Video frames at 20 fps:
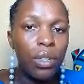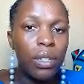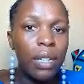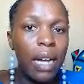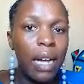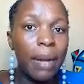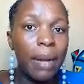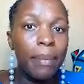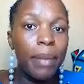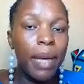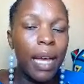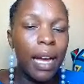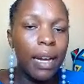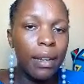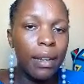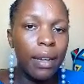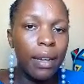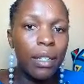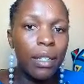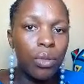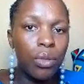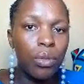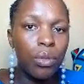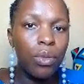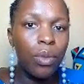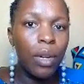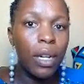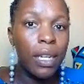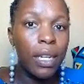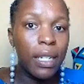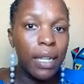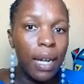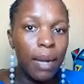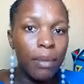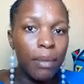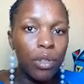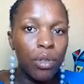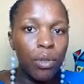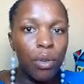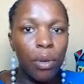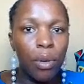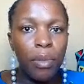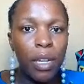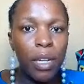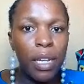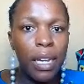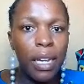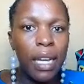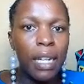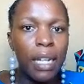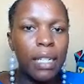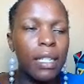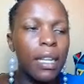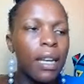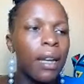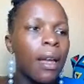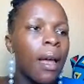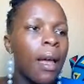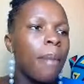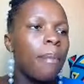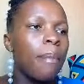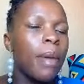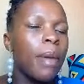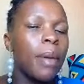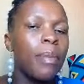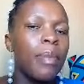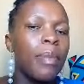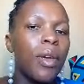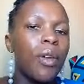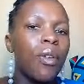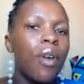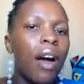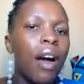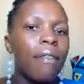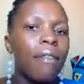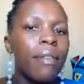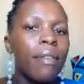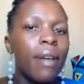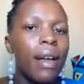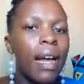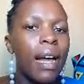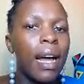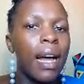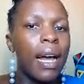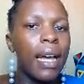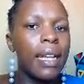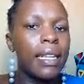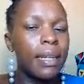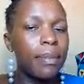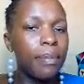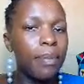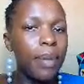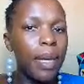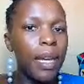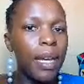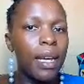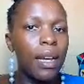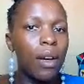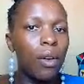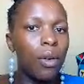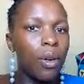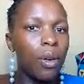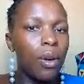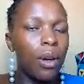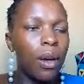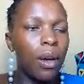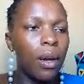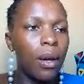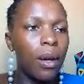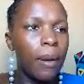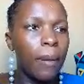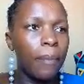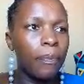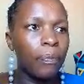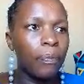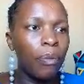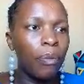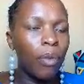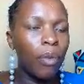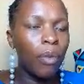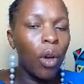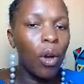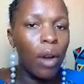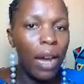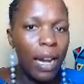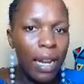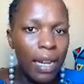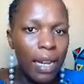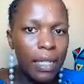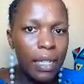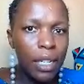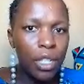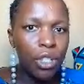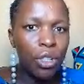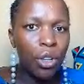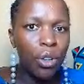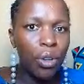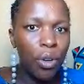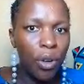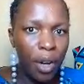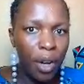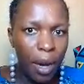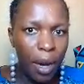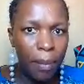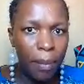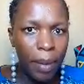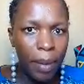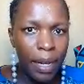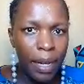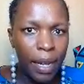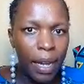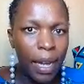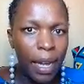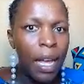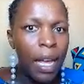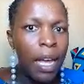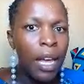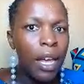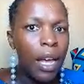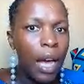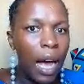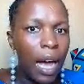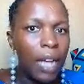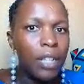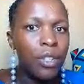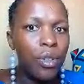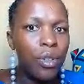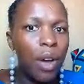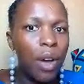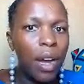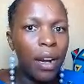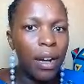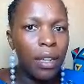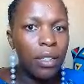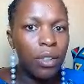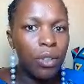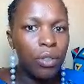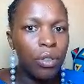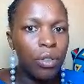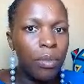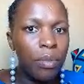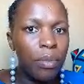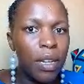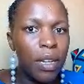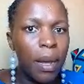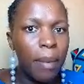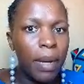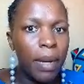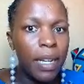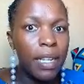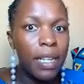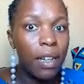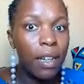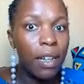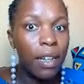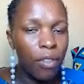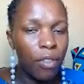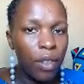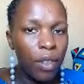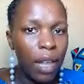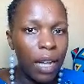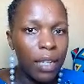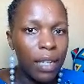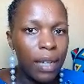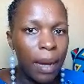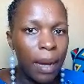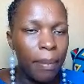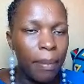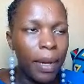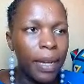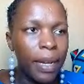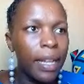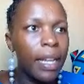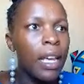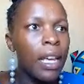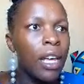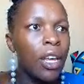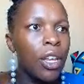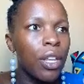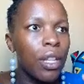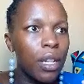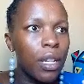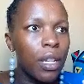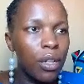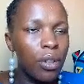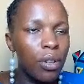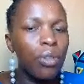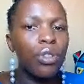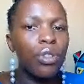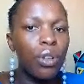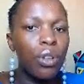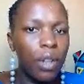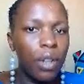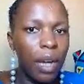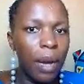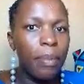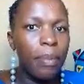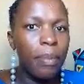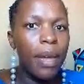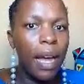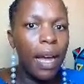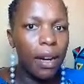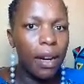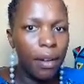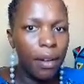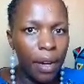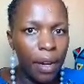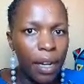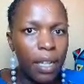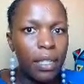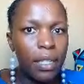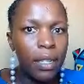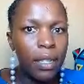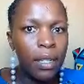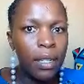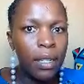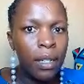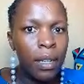can be a great tool when it comes to communicating. Maybe you have it's a big organization or a company, and you are a social media manager for that company. Notion can be a great